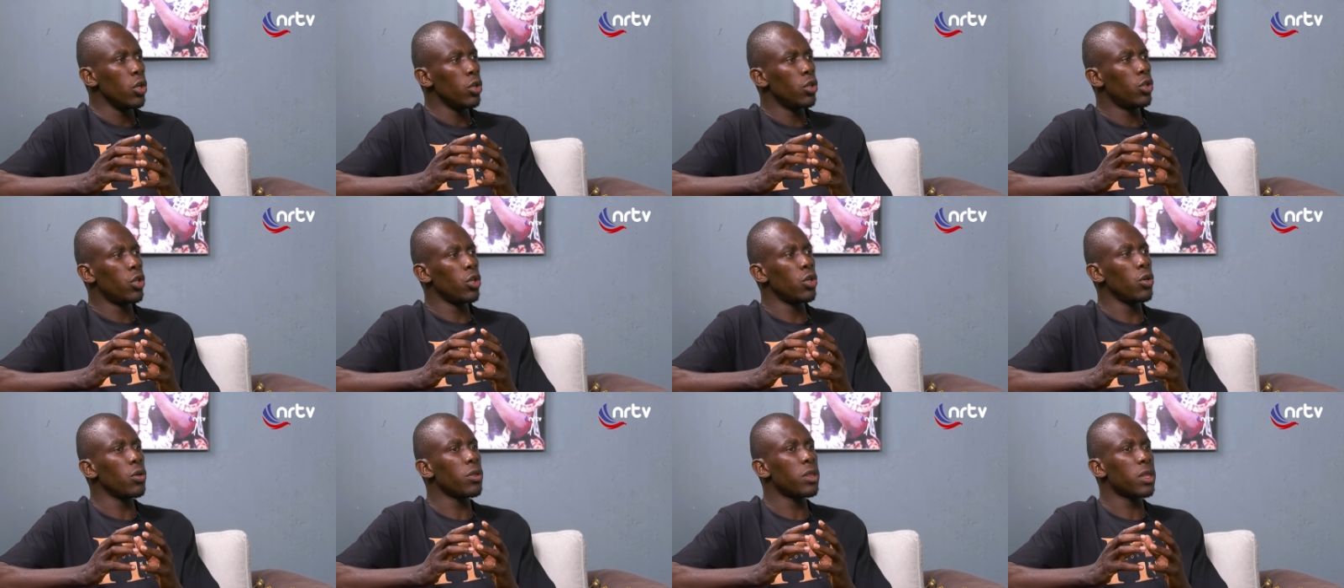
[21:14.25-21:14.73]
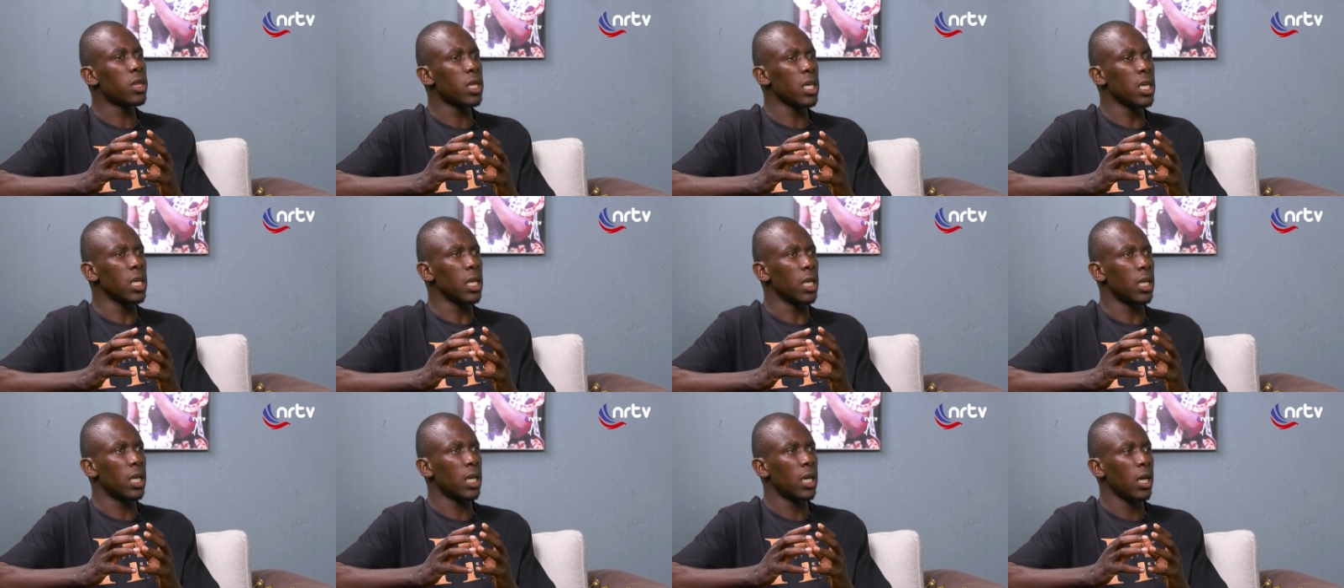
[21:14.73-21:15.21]
Do you
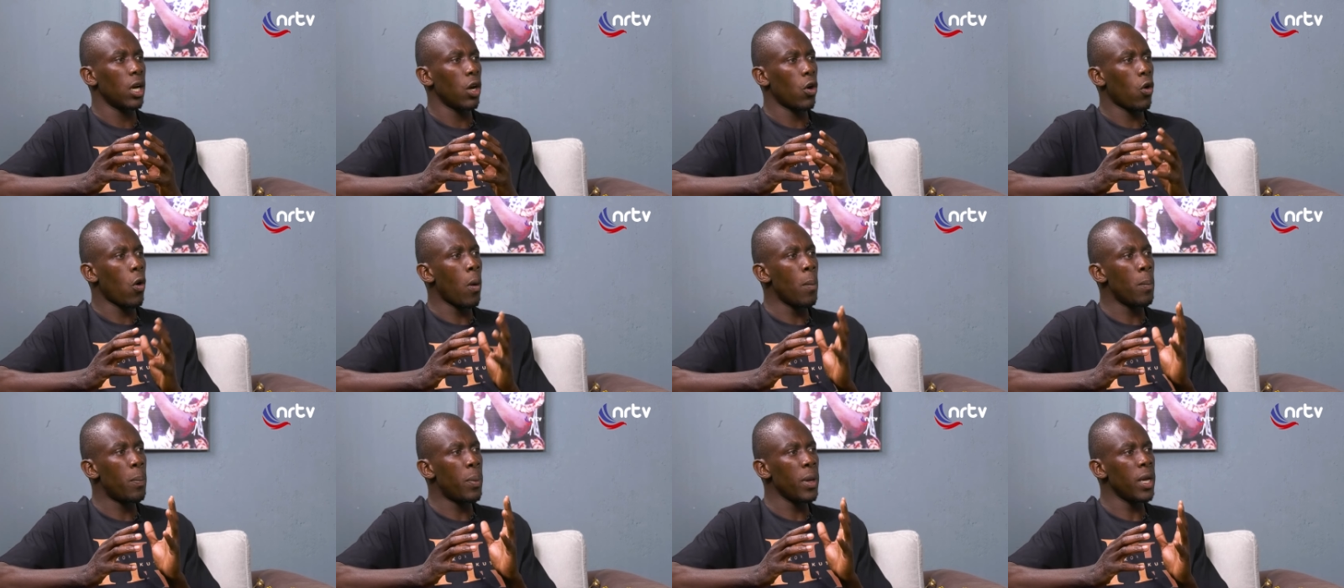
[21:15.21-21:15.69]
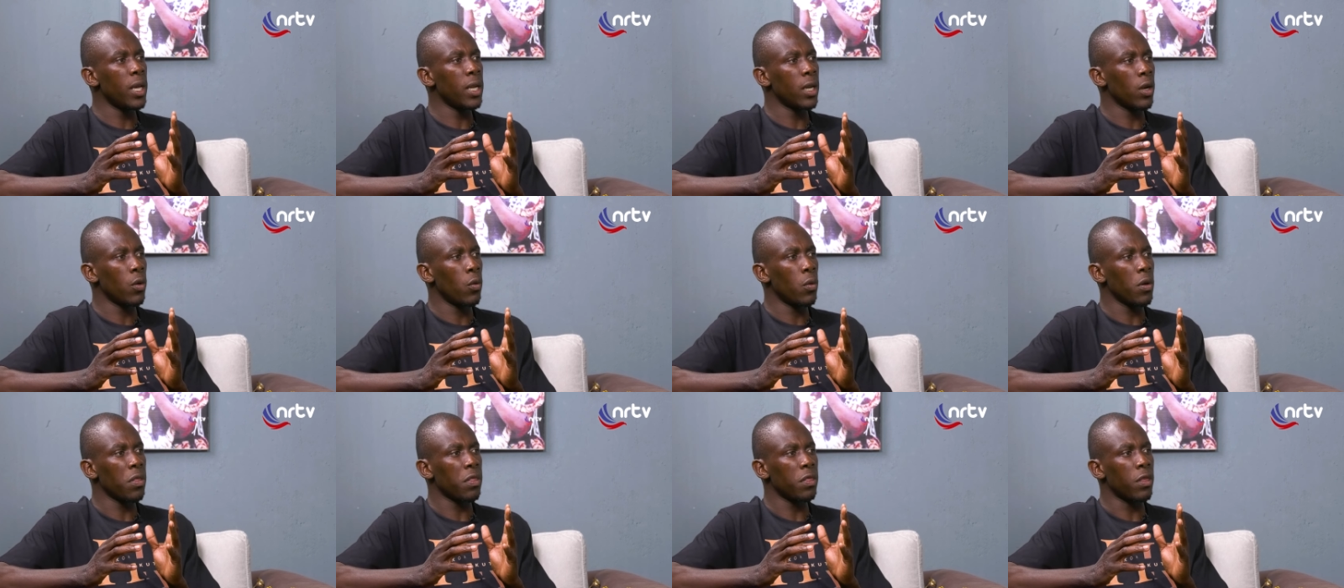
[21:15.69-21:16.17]
think,
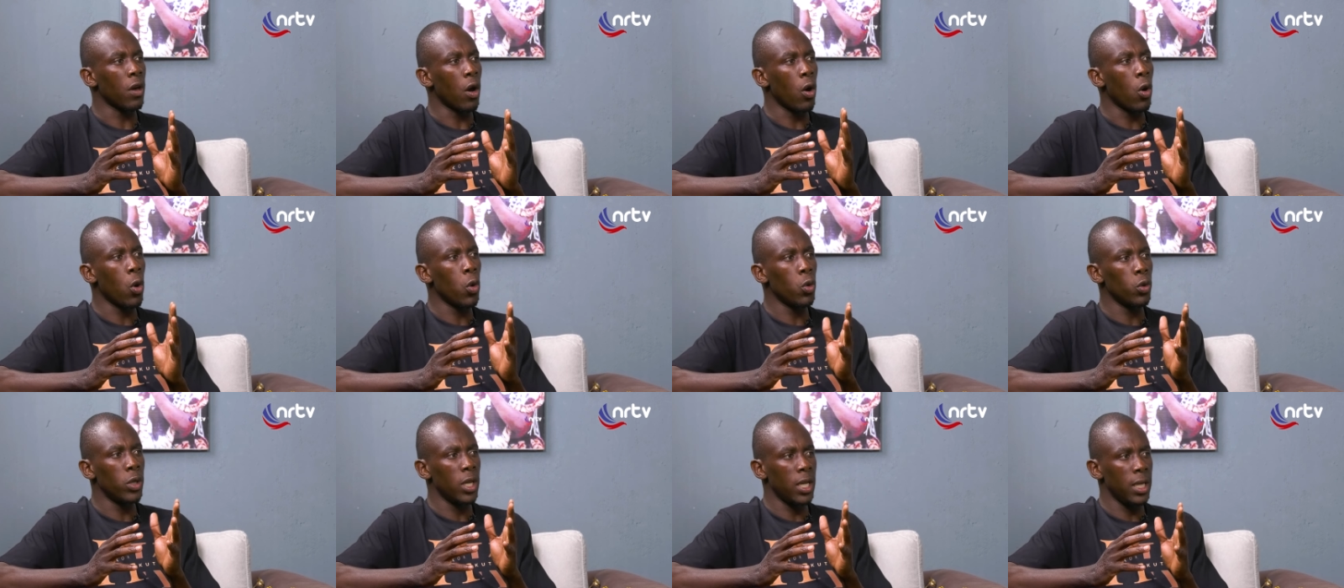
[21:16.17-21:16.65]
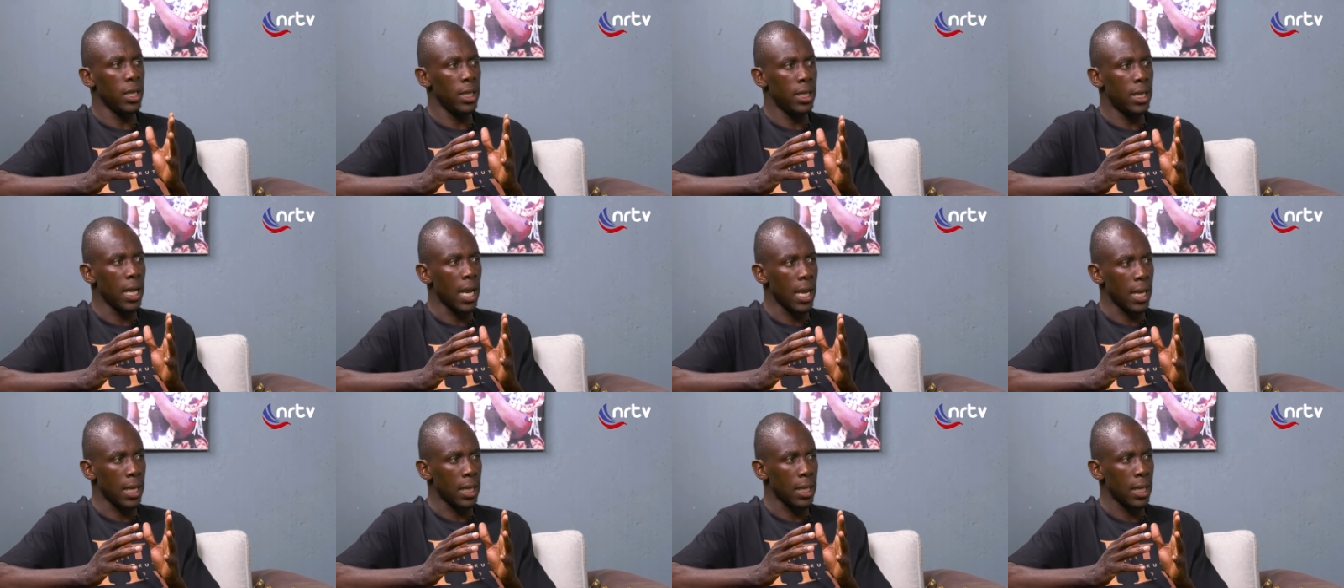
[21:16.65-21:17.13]
comparing with the olden
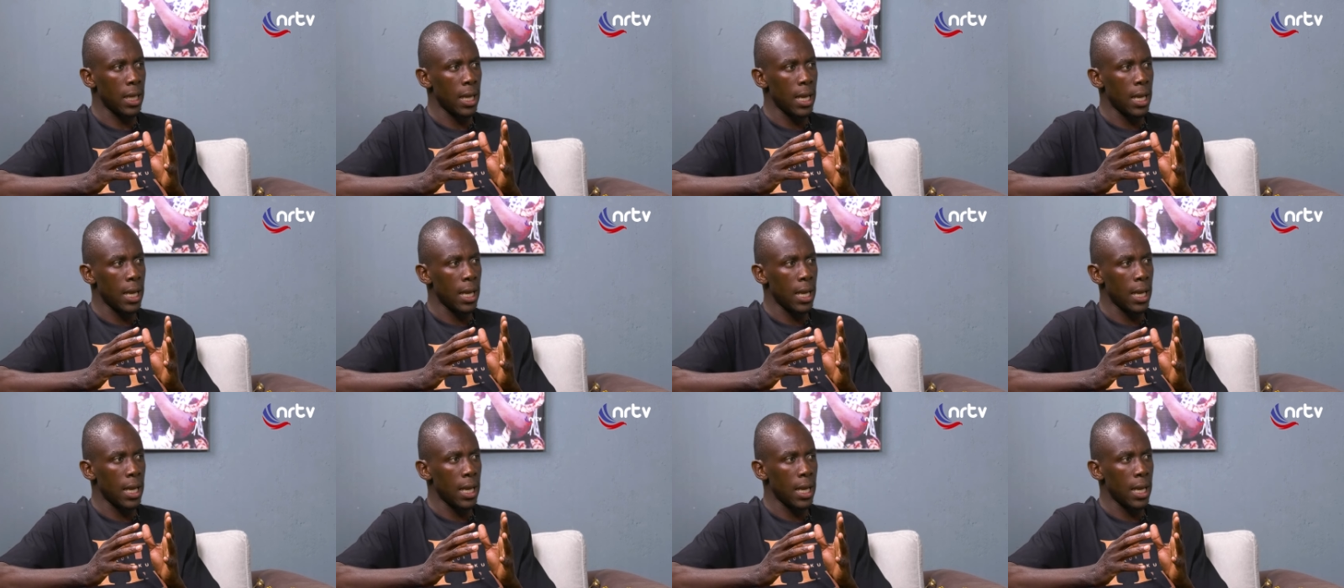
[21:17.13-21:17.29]
day